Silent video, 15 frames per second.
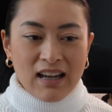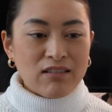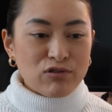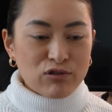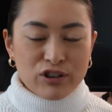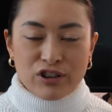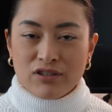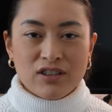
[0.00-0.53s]

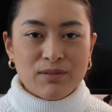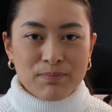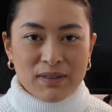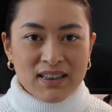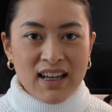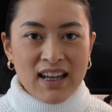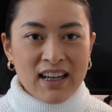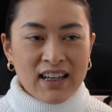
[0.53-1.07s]
who use
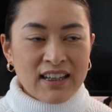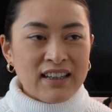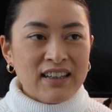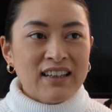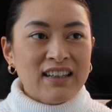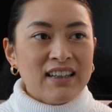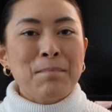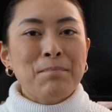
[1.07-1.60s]
bidet,
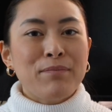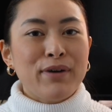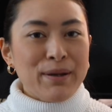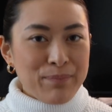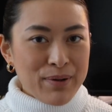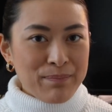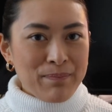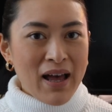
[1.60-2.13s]

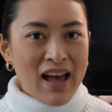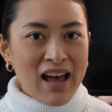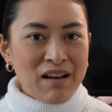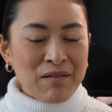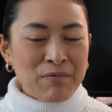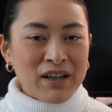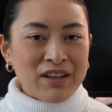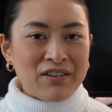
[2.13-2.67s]
be
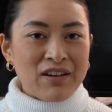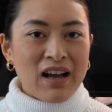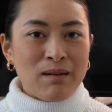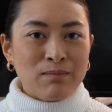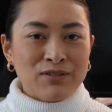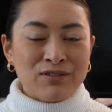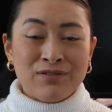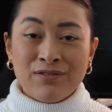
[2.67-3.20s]
prepared when you
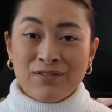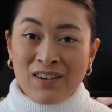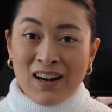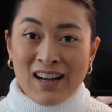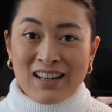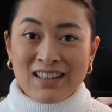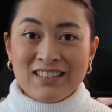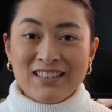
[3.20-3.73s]
come to
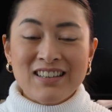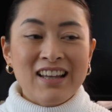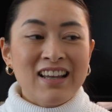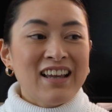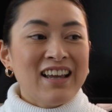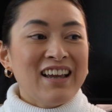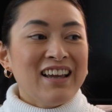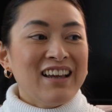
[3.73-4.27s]
France.
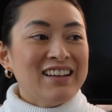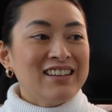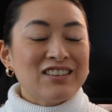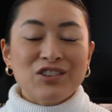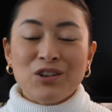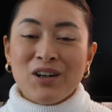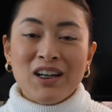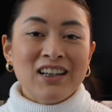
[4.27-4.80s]
The
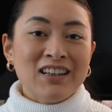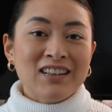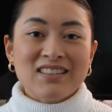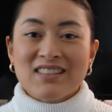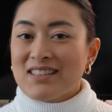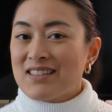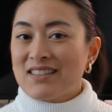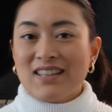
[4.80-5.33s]

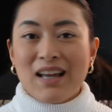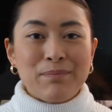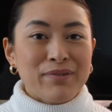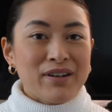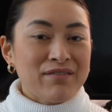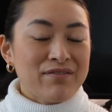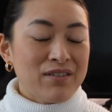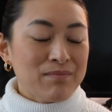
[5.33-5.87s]
toilet is
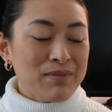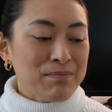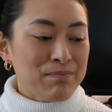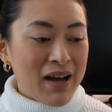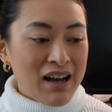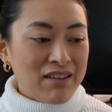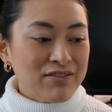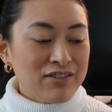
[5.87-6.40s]
separate from the
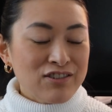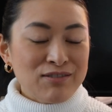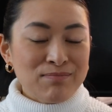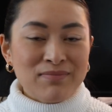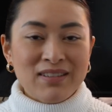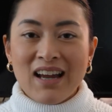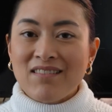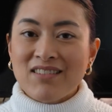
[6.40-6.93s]

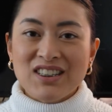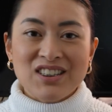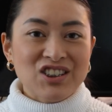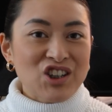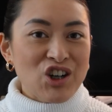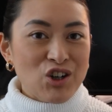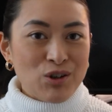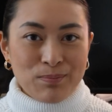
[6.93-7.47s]
bathroom. There is
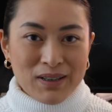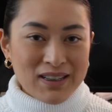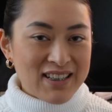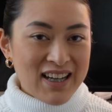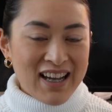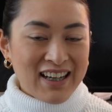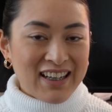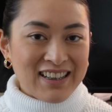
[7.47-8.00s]
no
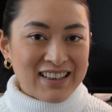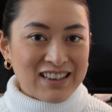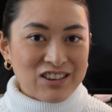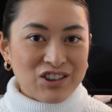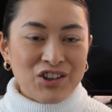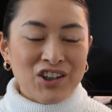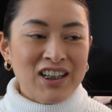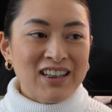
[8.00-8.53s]
bidet in the
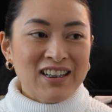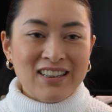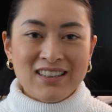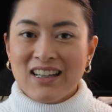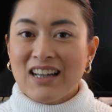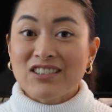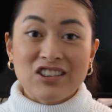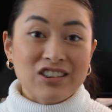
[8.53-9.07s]

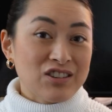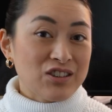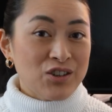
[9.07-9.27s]
toilet. There's just